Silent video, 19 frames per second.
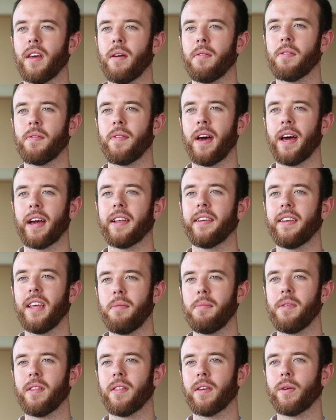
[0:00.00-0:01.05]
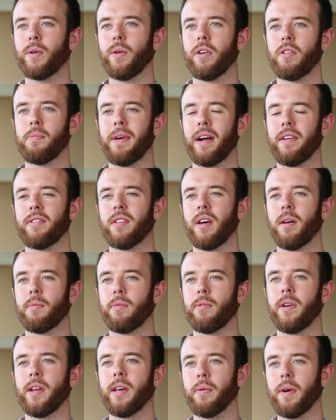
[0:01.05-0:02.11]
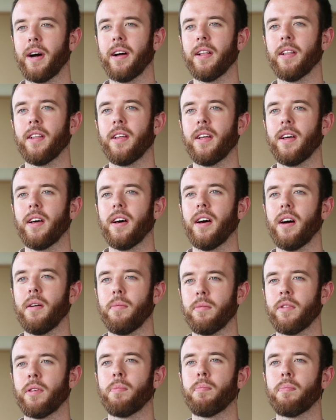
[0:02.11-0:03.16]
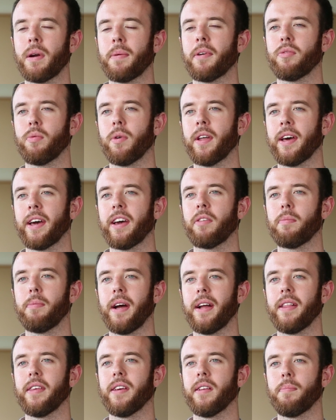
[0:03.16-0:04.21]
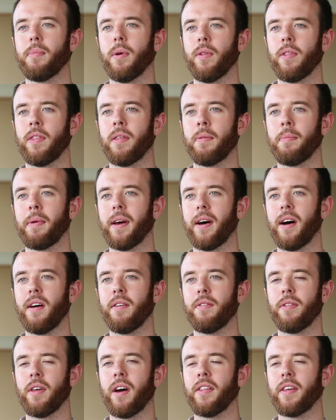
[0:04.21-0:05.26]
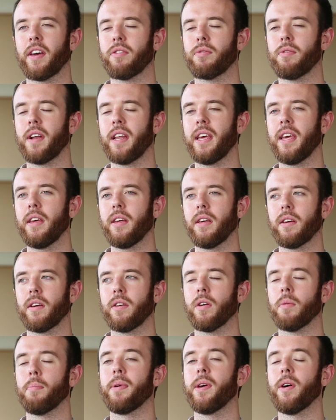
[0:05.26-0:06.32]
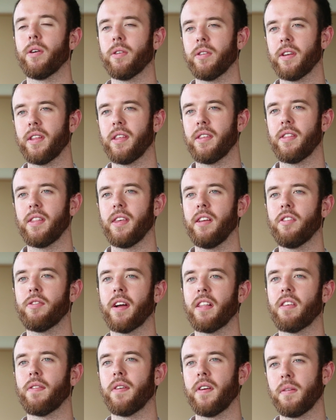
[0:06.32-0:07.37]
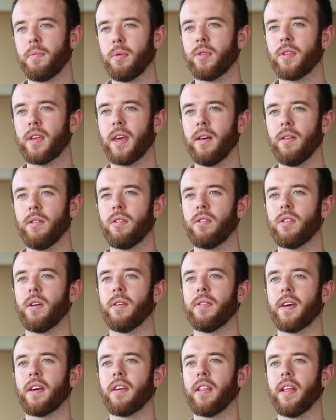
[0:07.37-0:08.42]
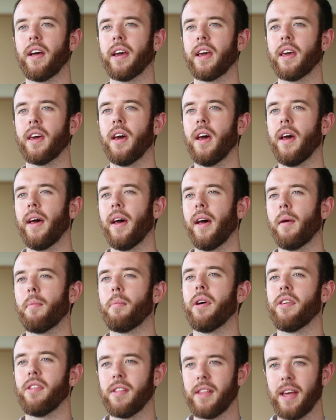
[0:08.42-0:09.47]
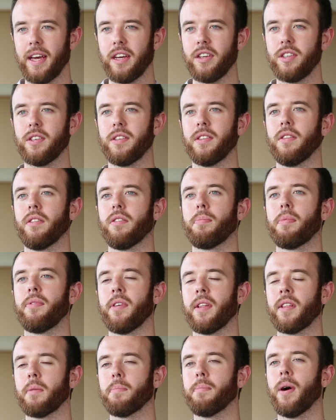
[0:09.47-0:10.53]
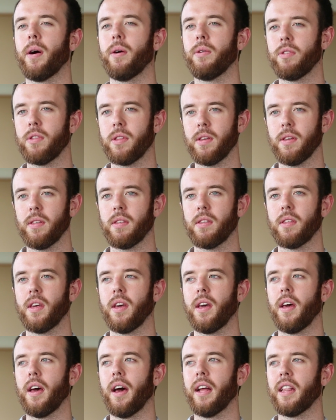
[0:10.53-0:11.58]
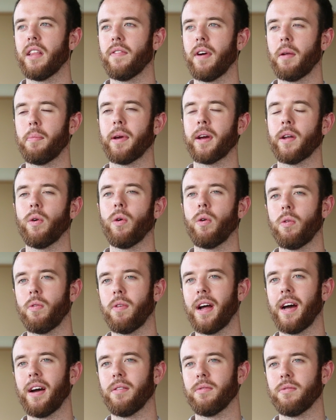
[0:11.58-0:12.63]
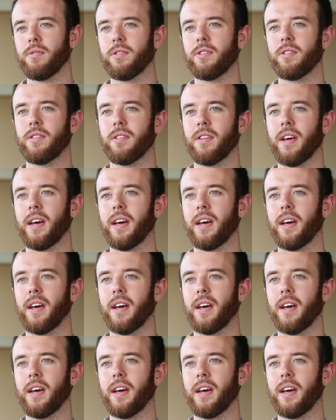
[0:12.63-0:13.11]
terms of academia, the course matched up really well to pretty much what I expected. But the bit that I think has really gone beyond is the transferable skills. So things like presentations, presenting posters, and developing an all-round